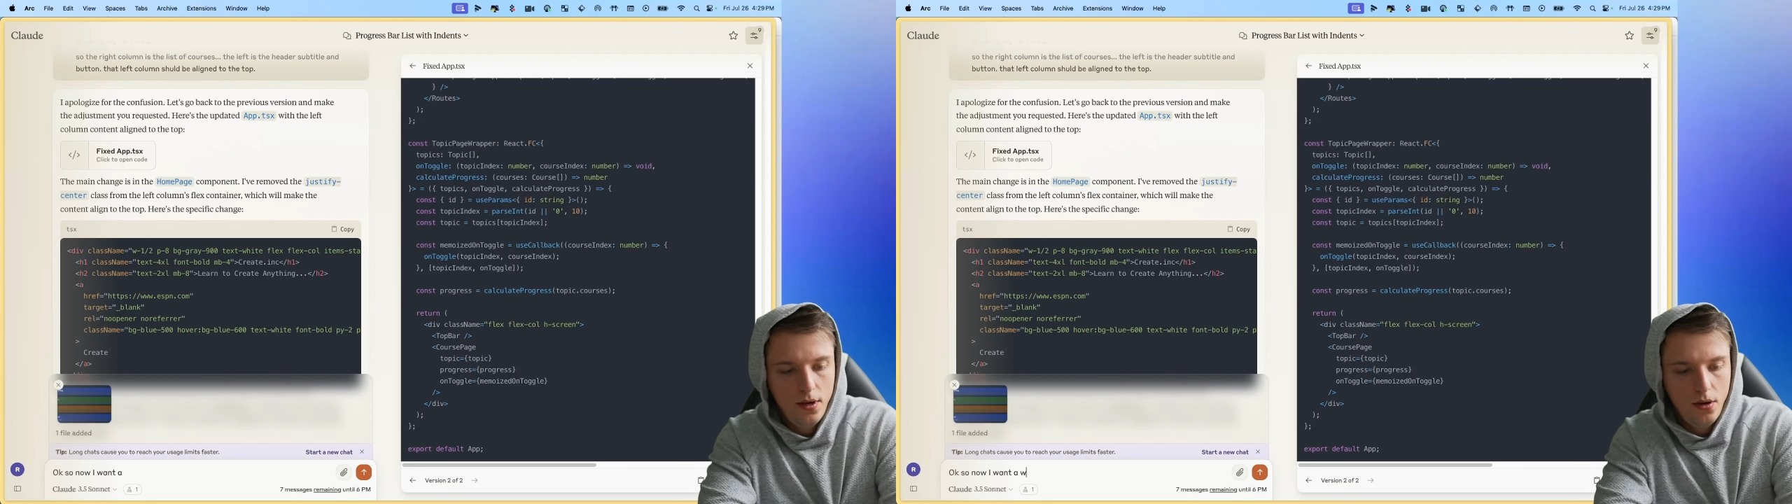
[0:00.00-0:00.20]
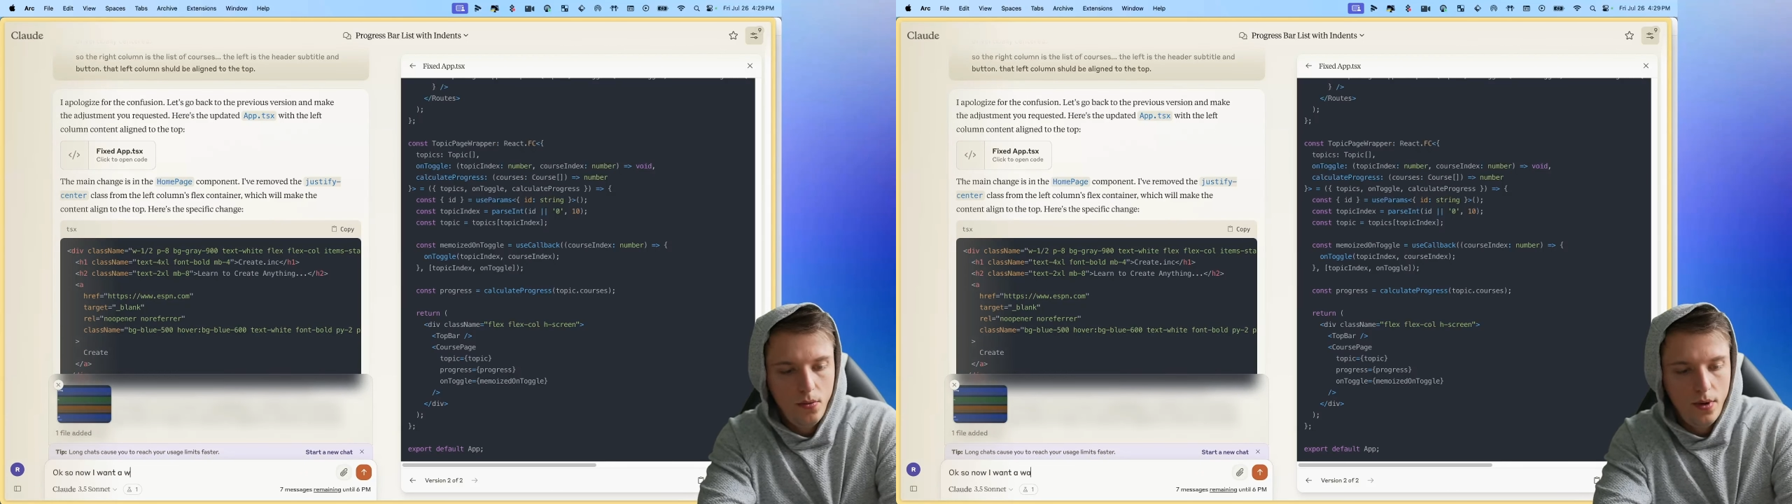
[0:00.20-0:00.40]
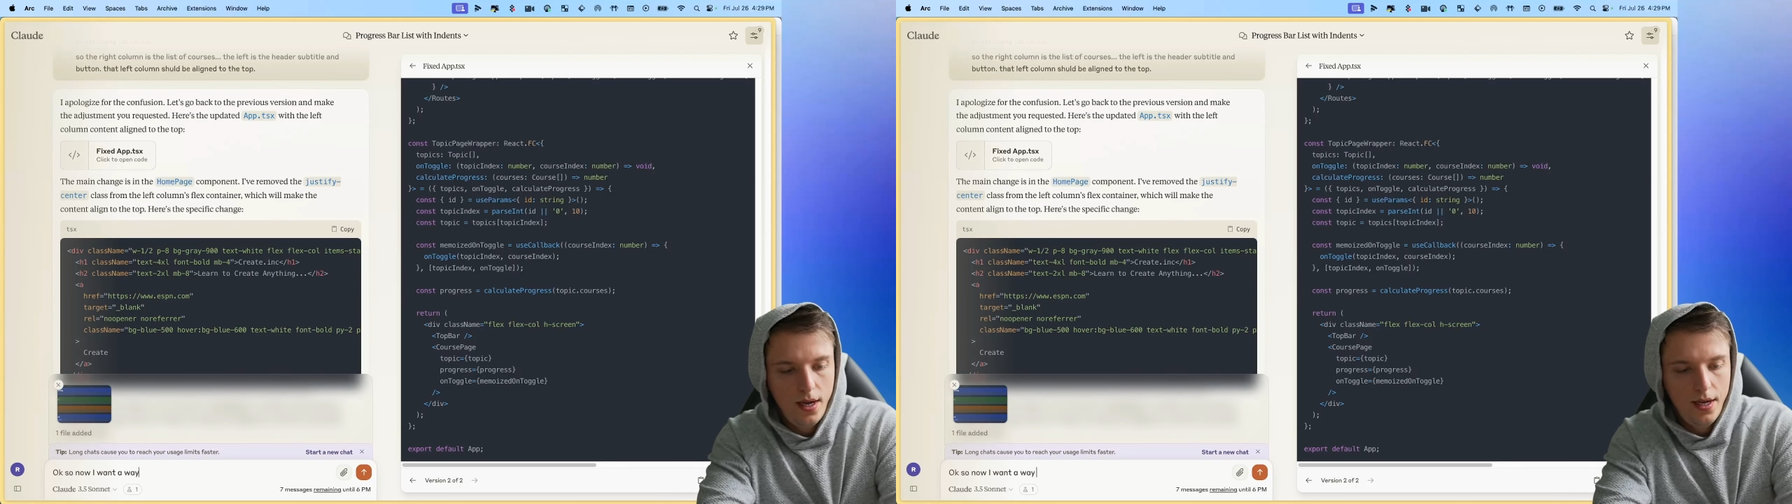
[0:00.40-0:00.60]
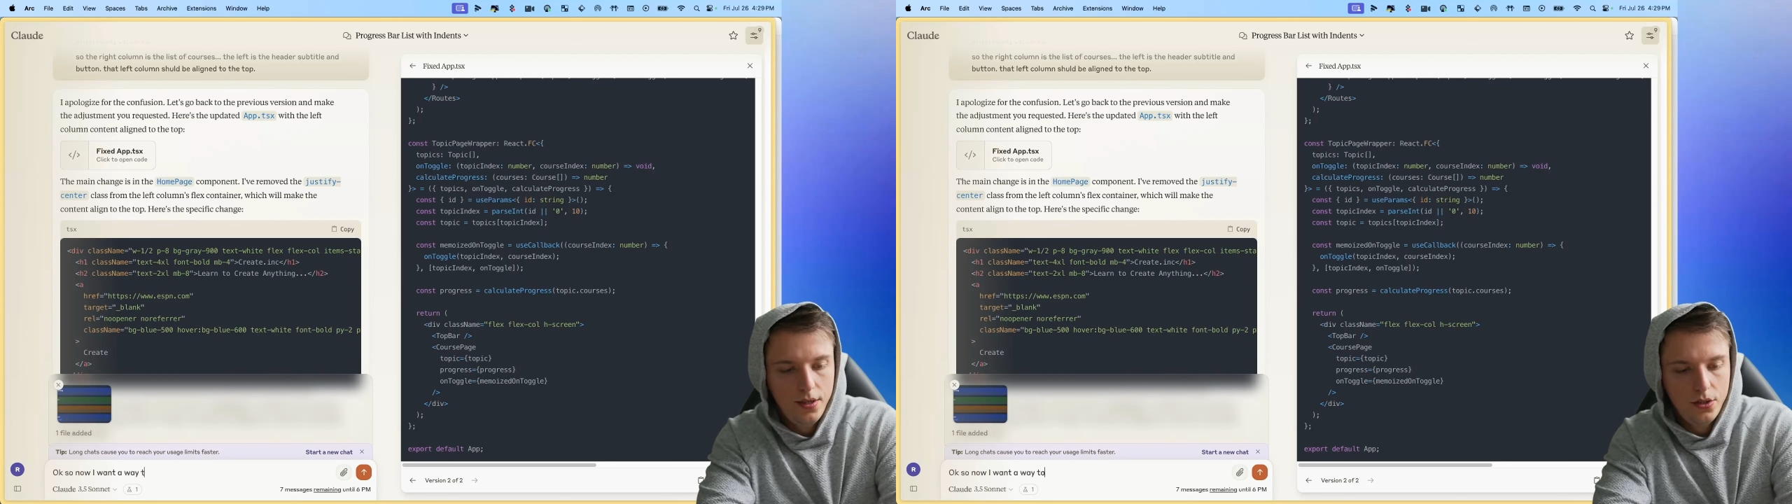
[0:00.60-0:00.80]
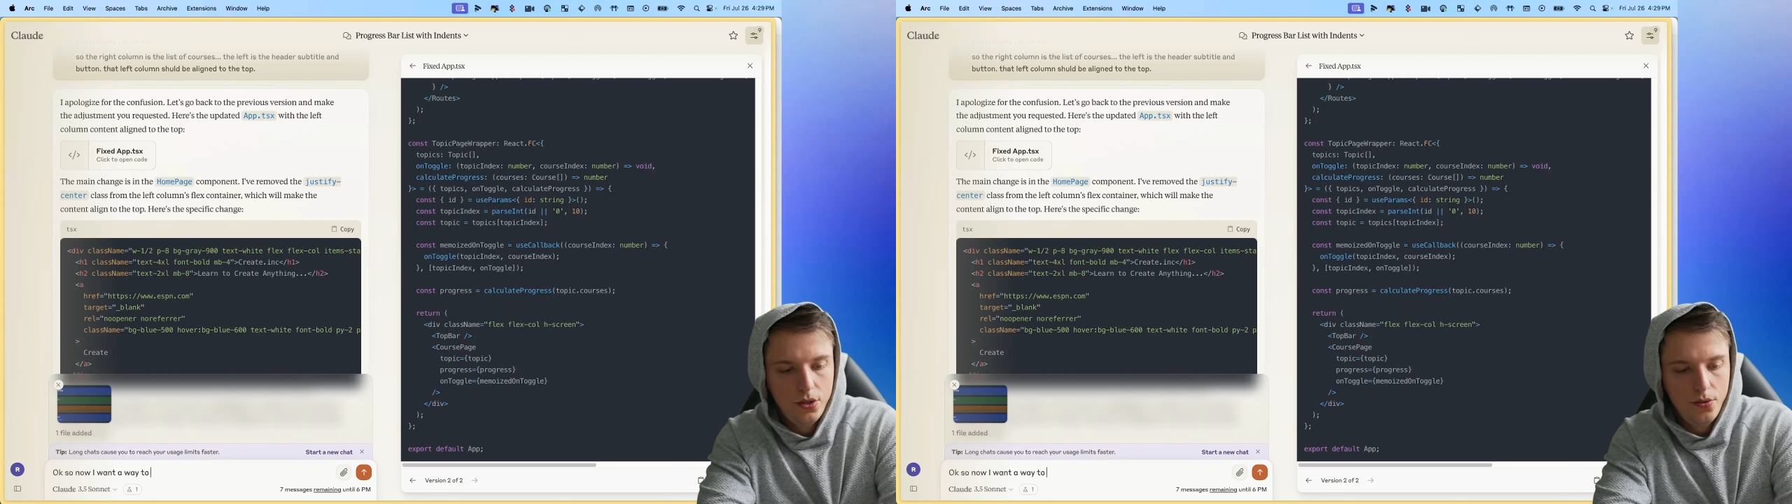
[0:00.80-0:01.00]
a way
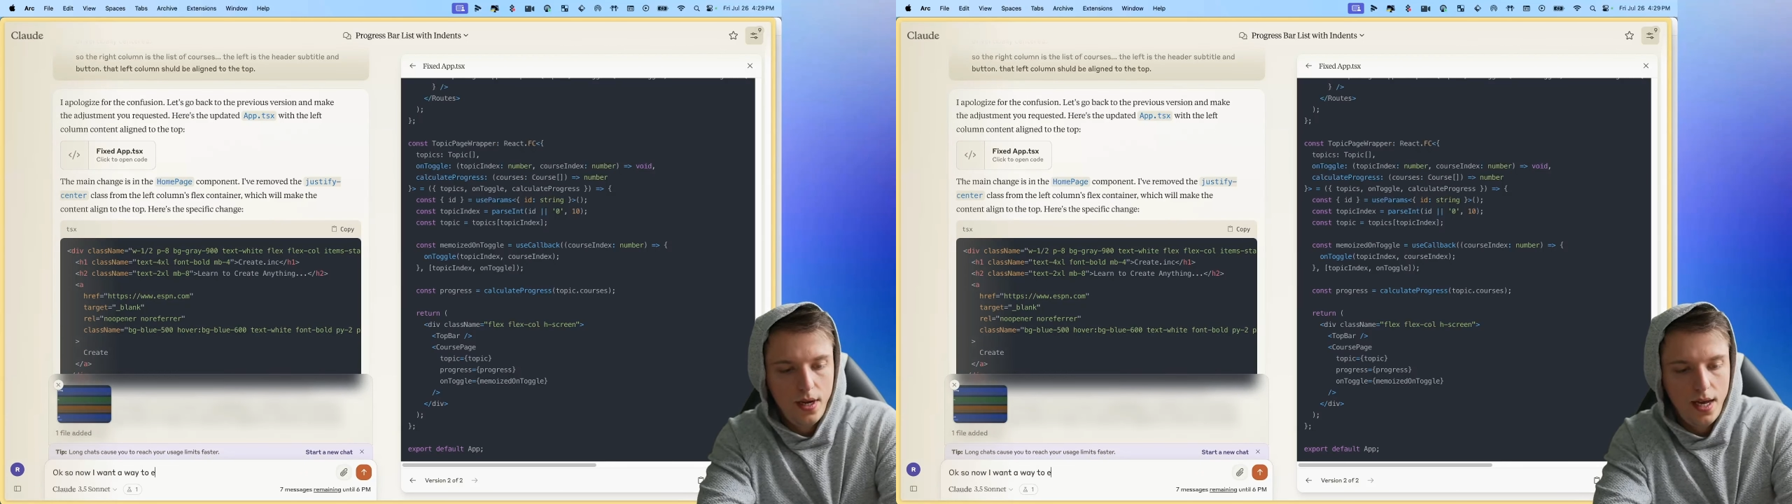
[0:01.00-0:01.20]
to